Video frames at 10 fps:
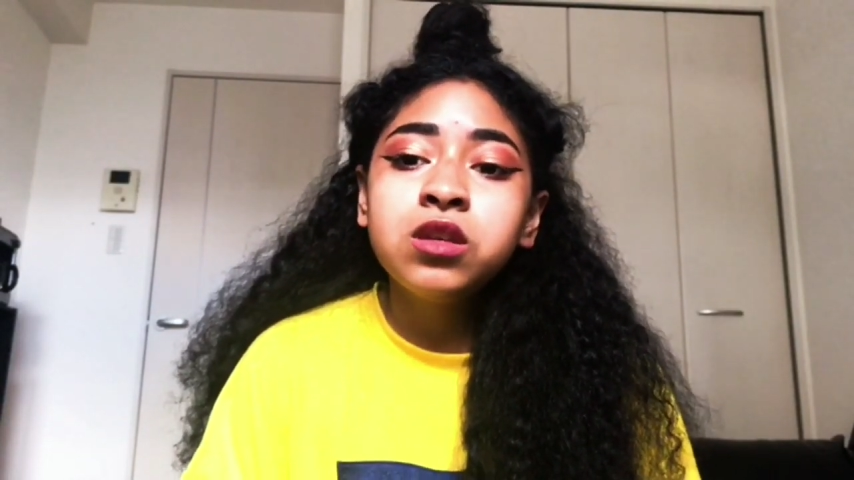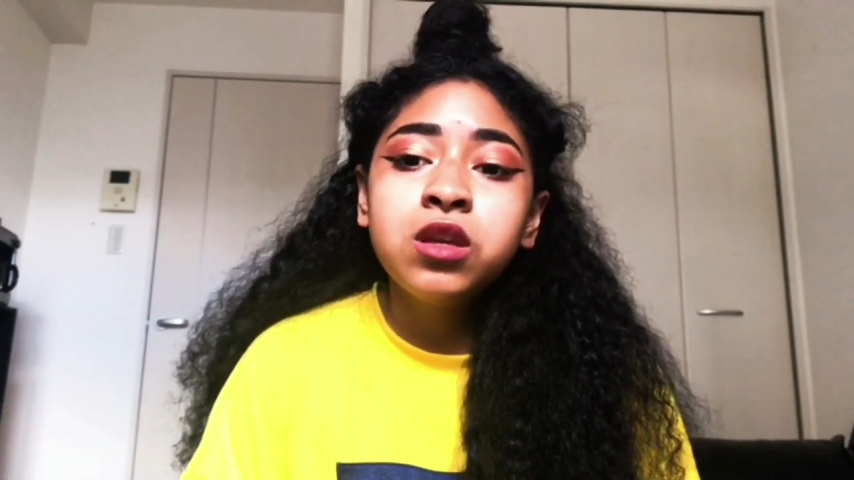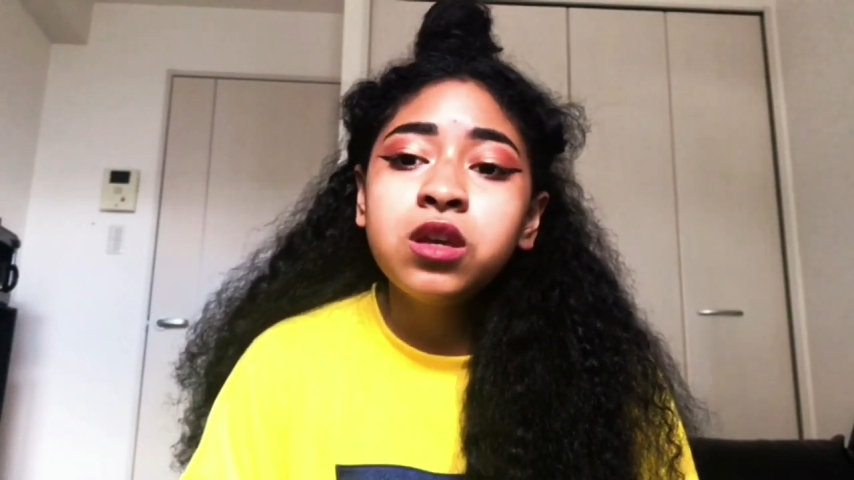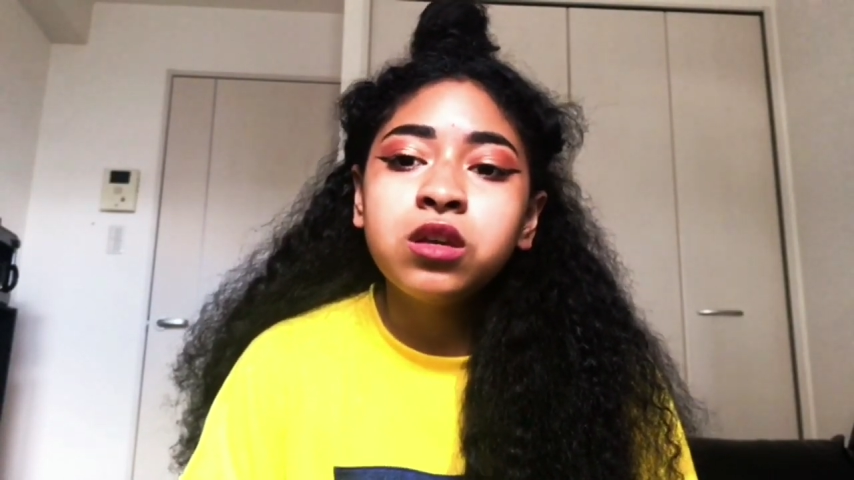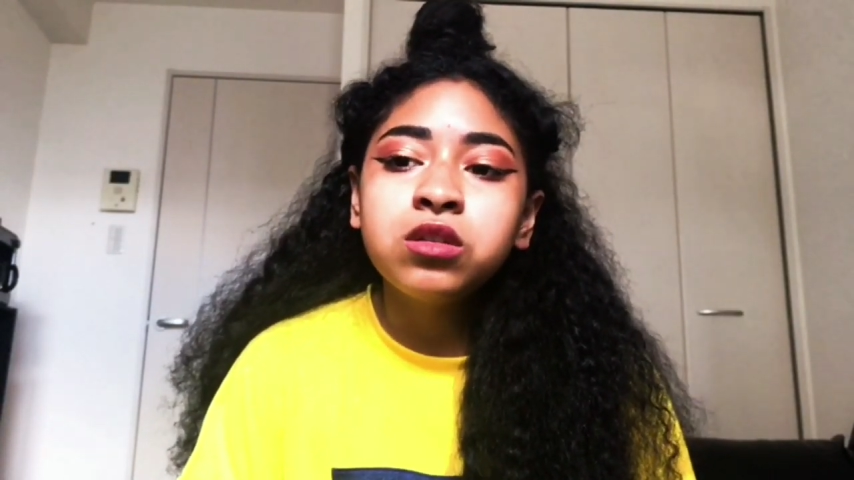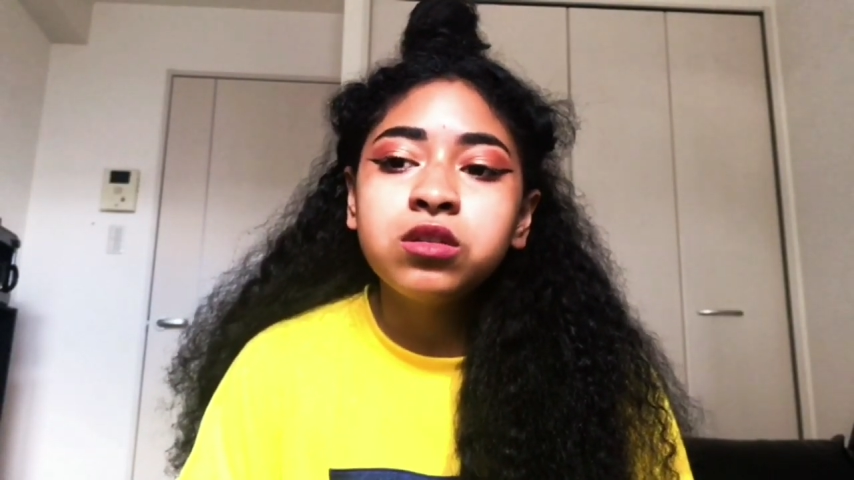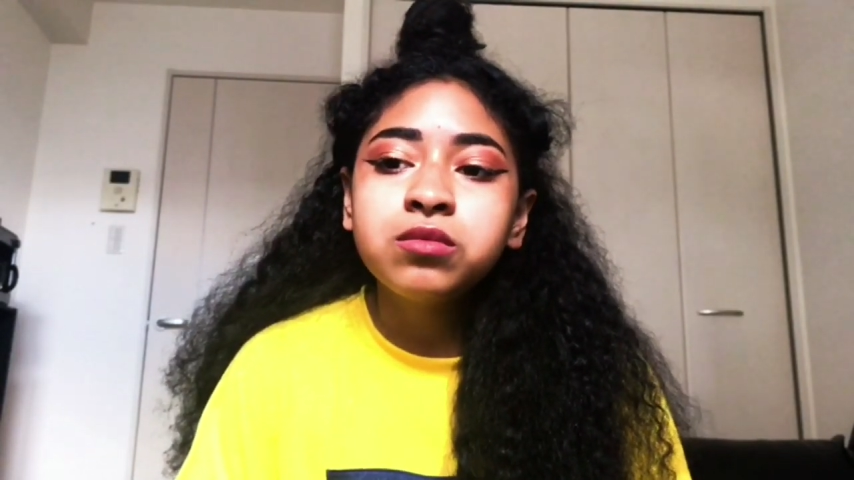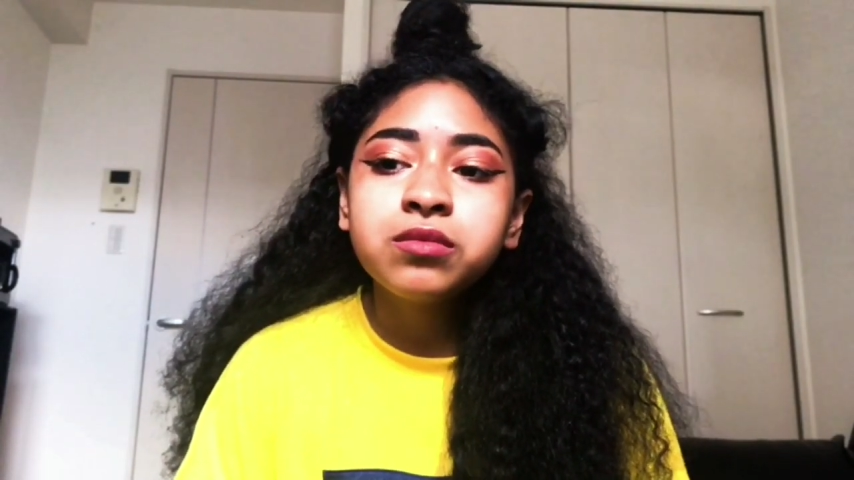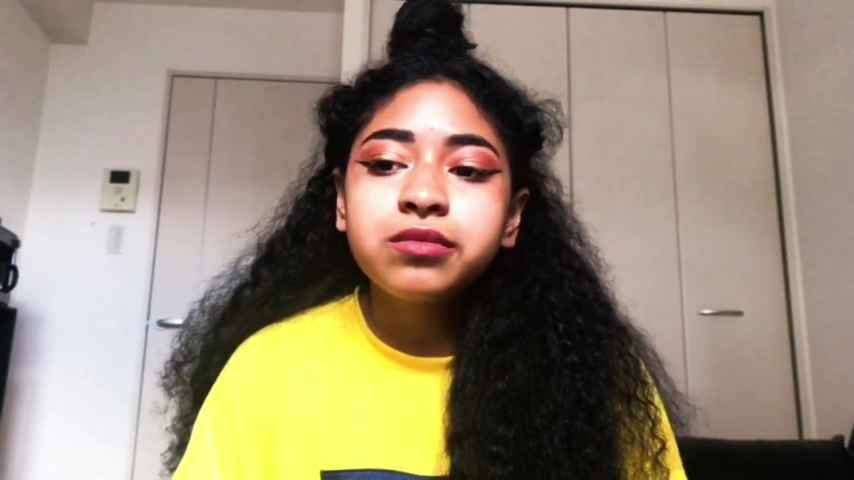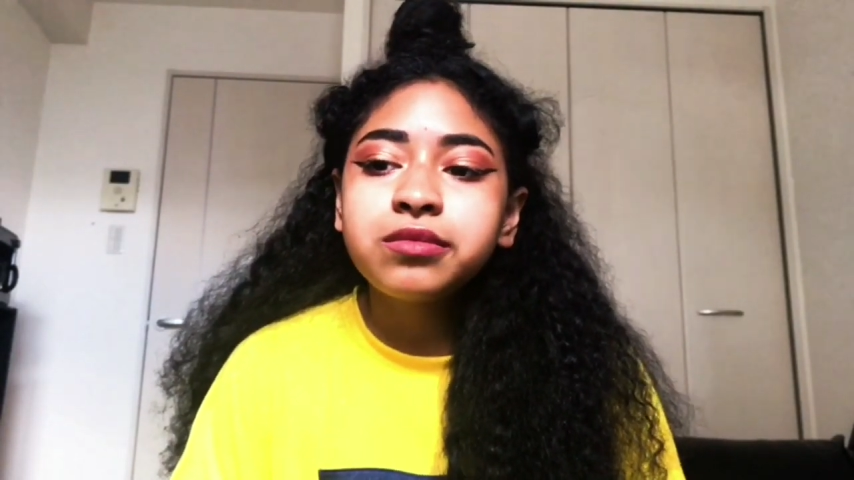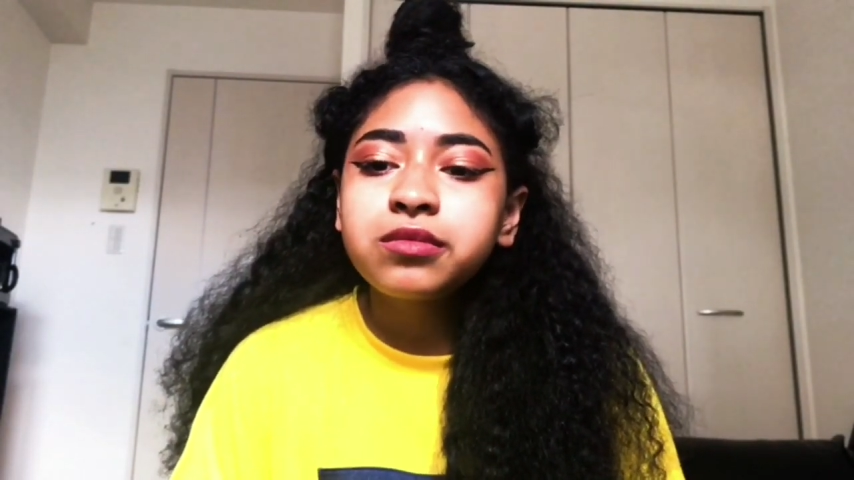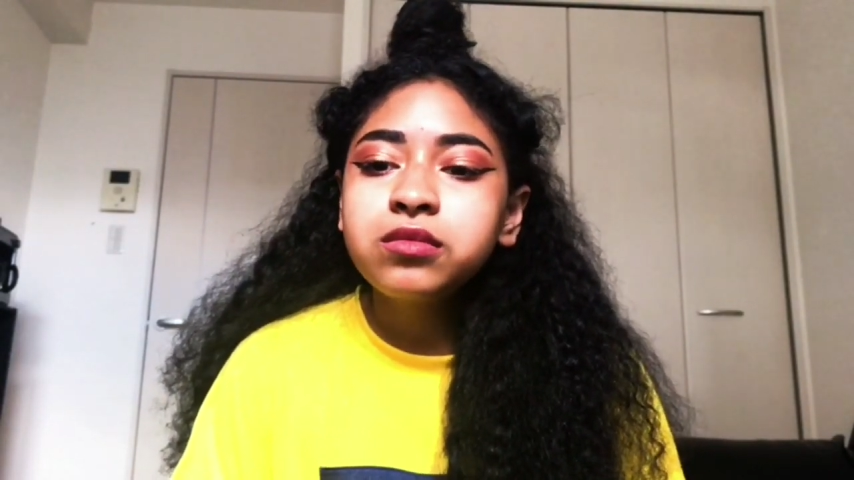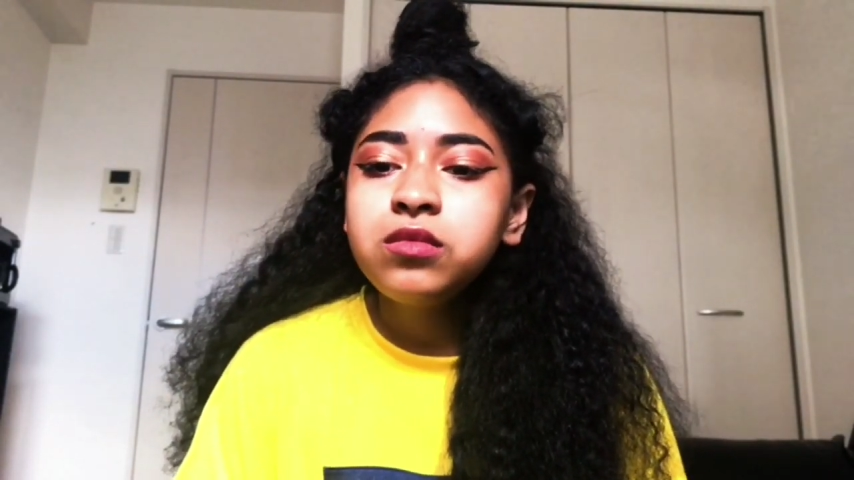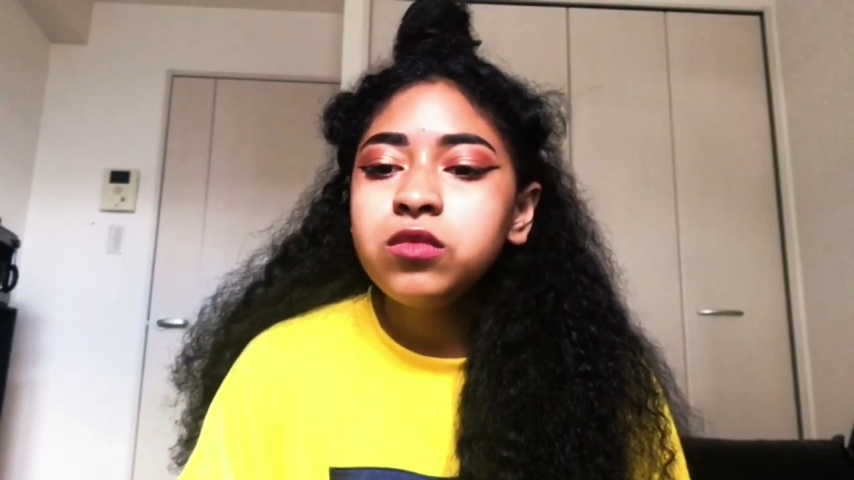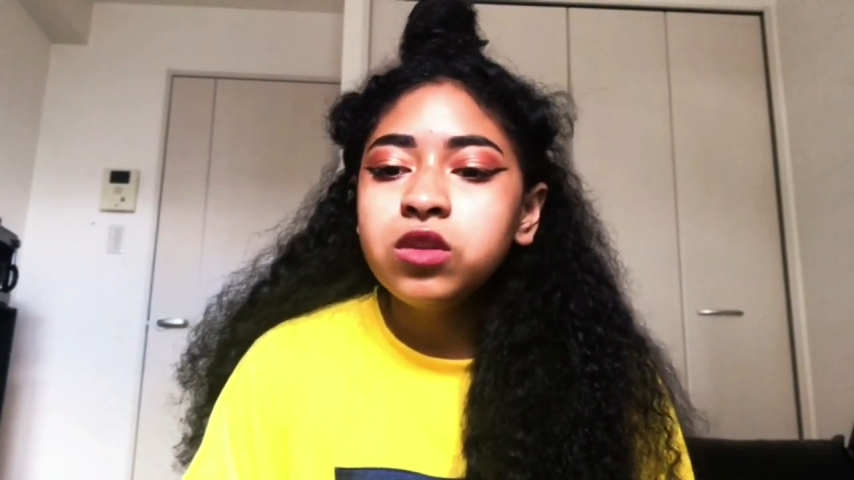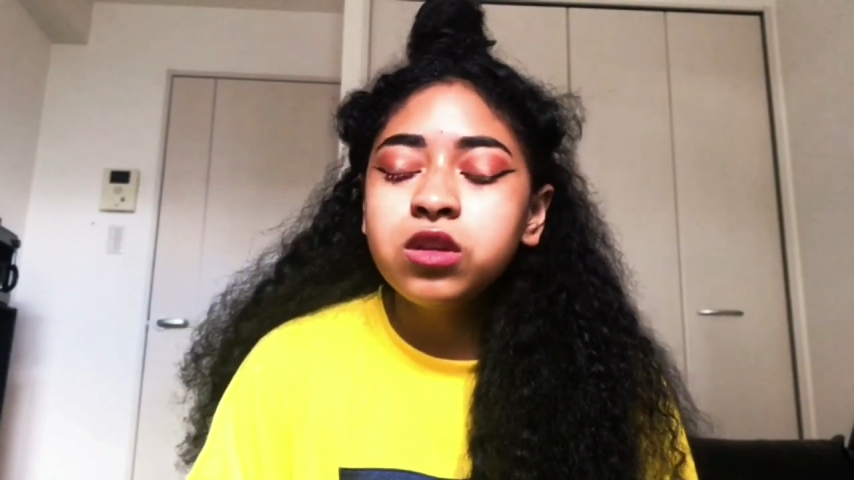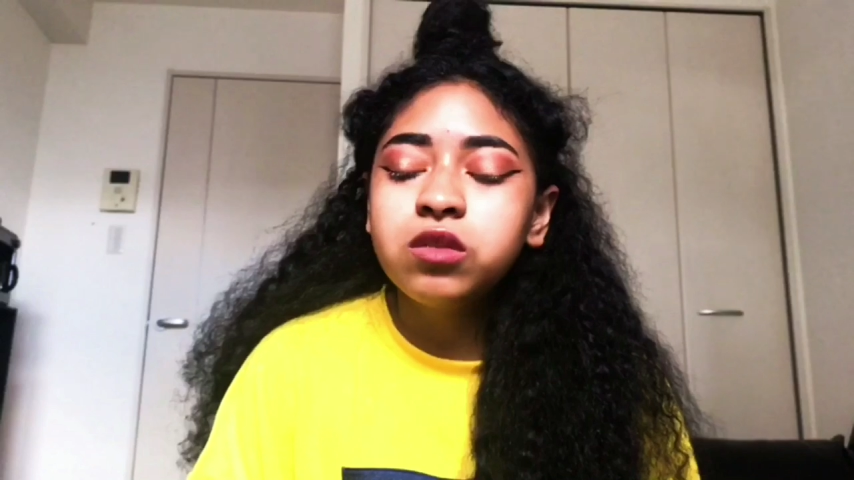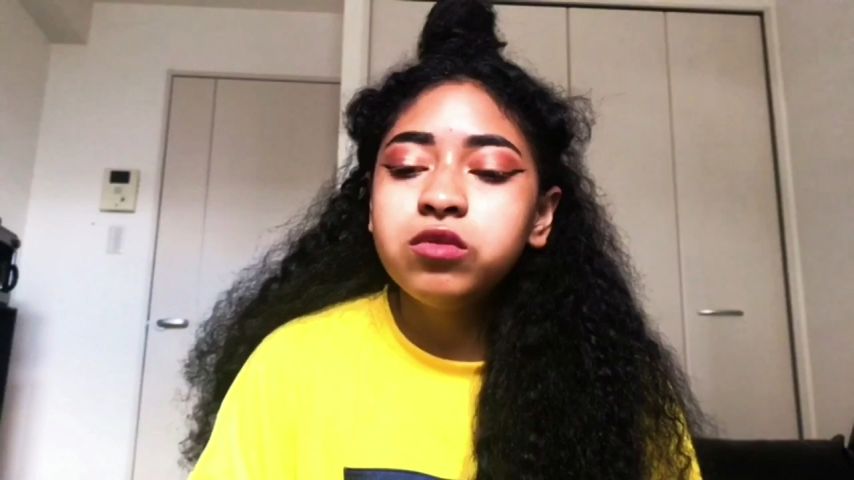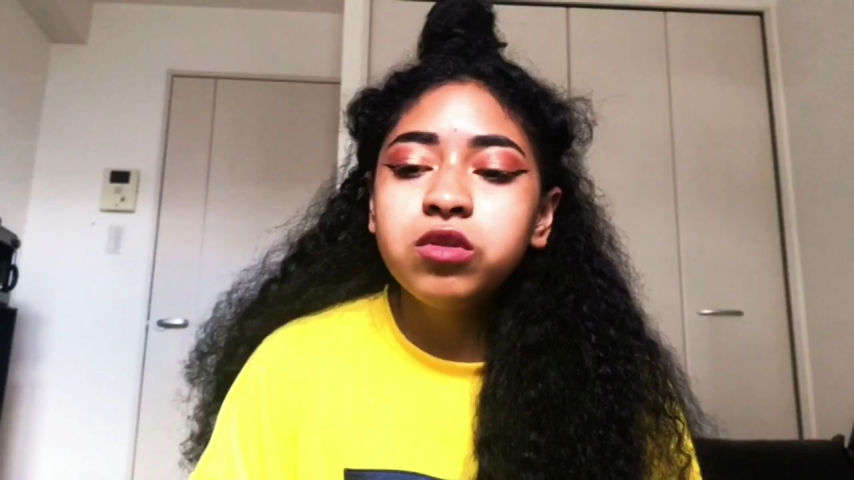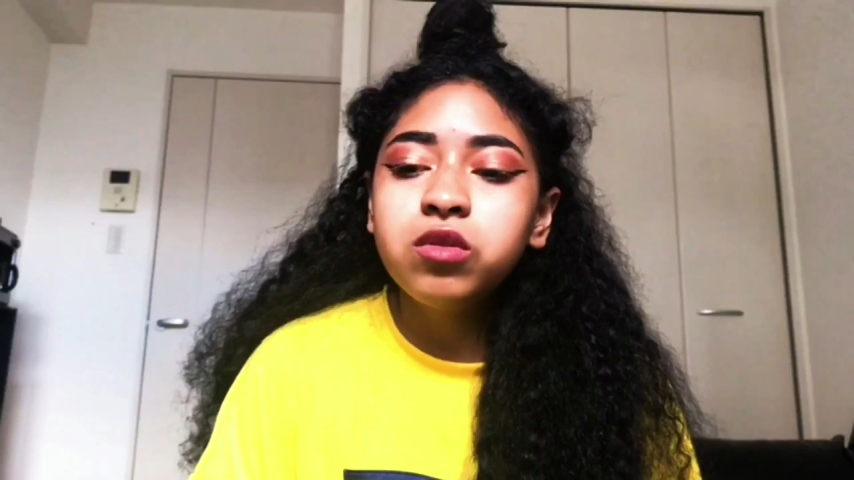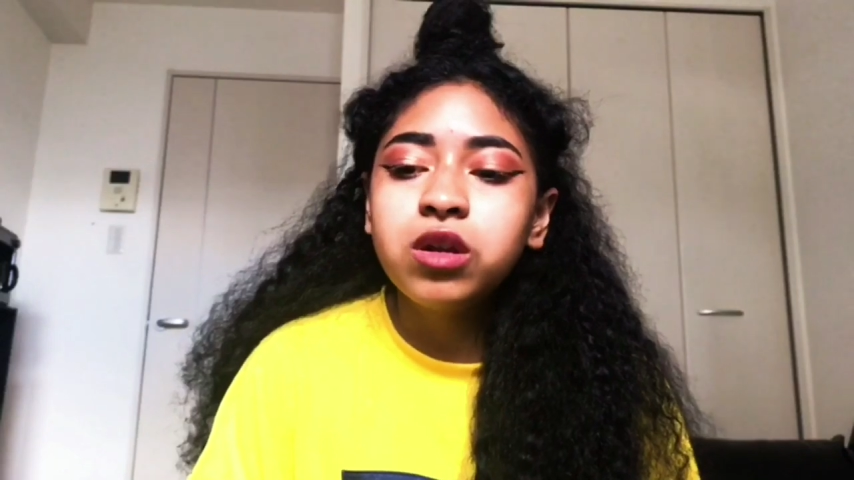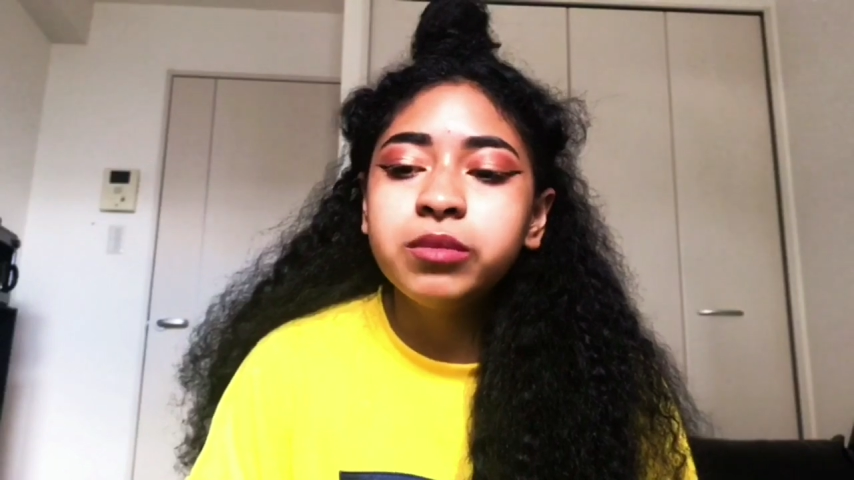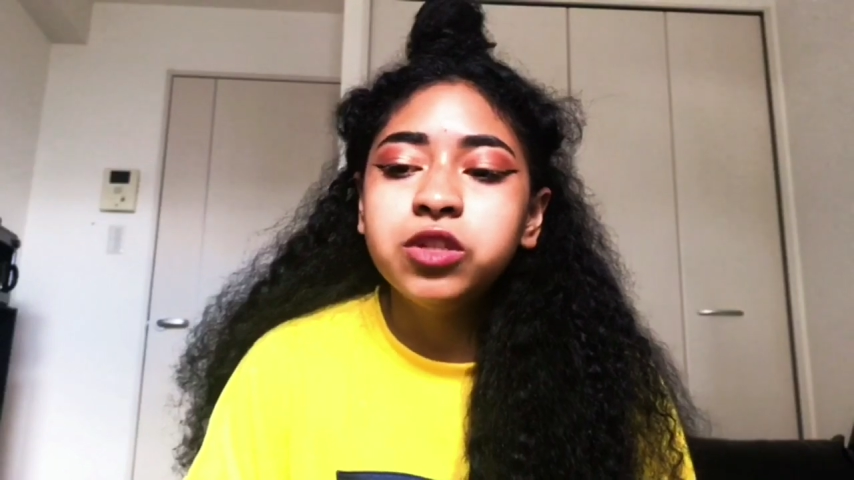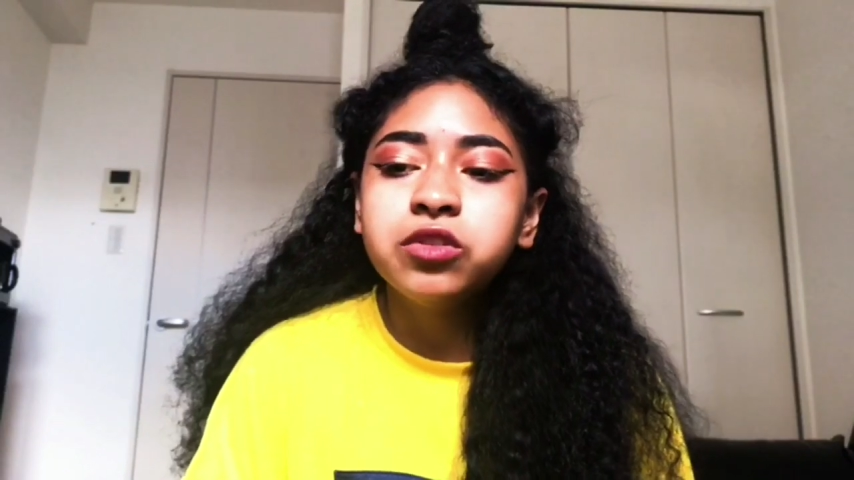yeah, if you know what I mean.